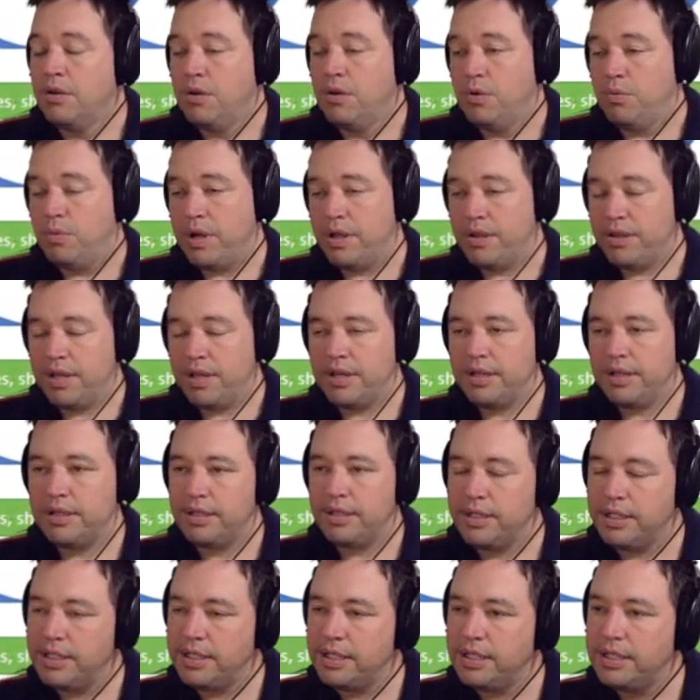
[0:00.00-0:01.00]
Well,
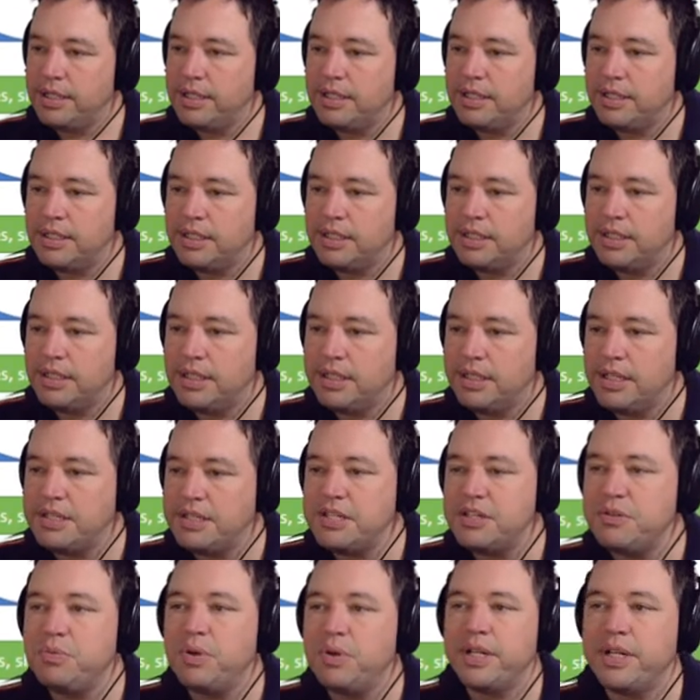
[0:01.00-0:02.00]
this
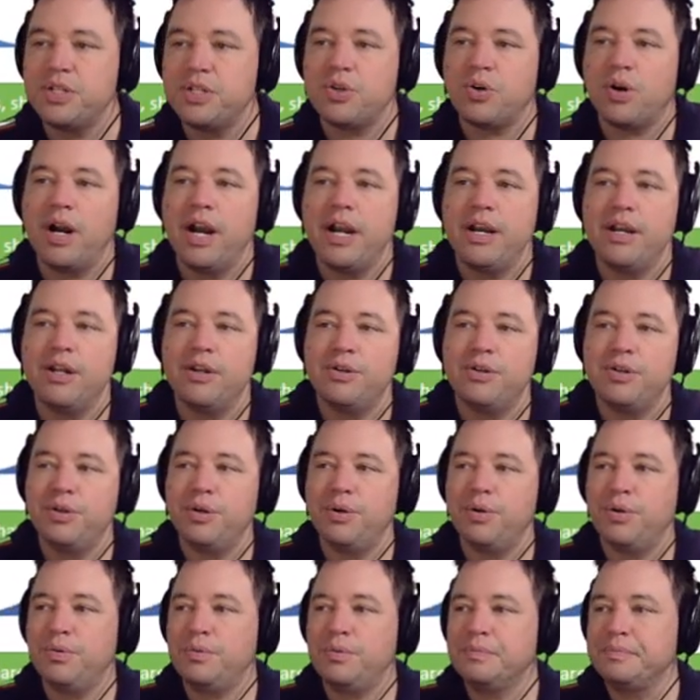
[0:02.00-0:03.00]
is what it's trying to
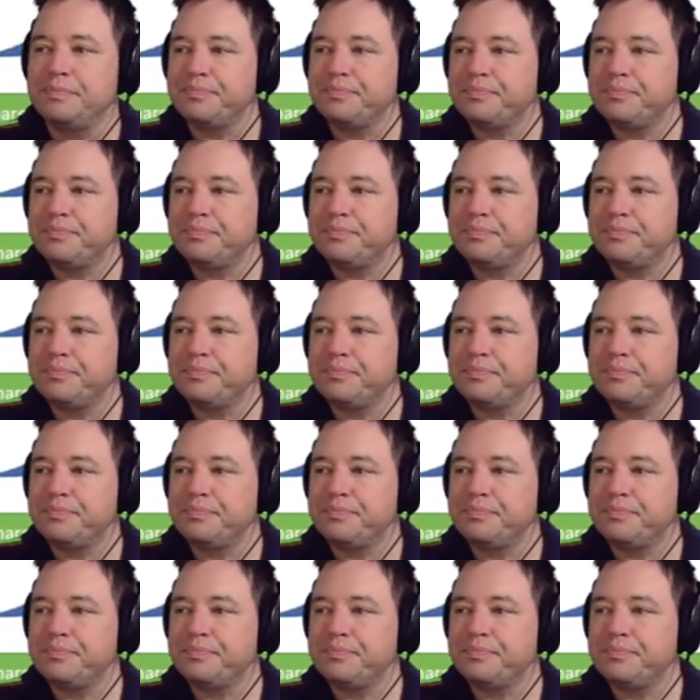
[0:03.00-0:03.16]
do.